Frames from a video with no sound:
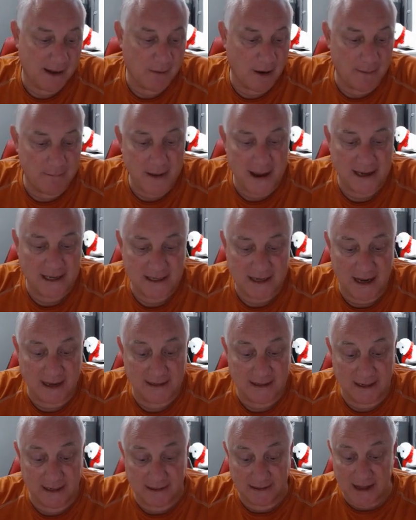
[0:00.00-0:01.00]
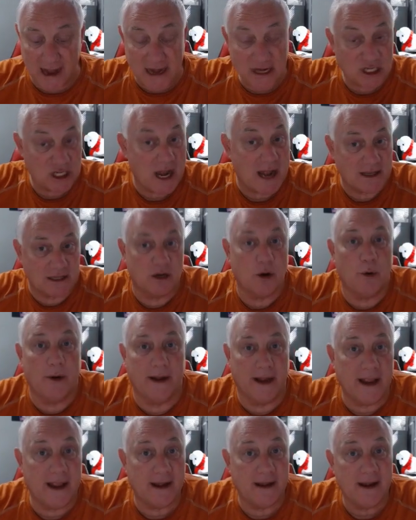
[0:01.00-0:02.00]
what makes sense is that shot's going
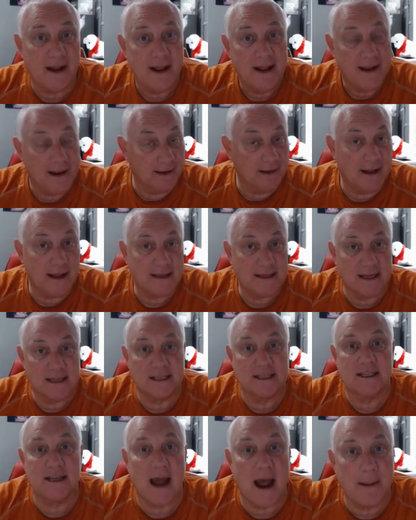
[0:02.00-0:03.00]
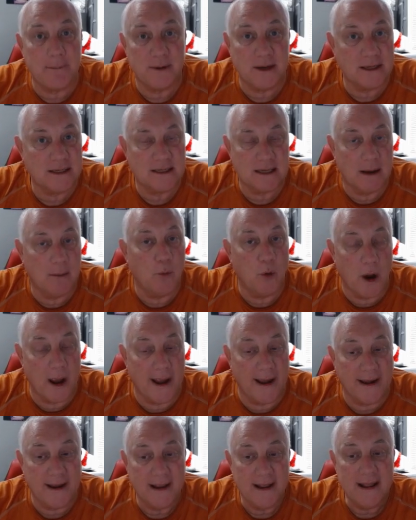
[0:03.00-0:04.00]
in unless it's stopped in some
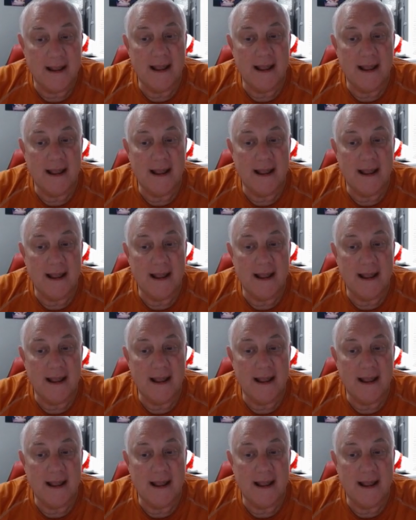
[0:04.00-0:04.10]
way.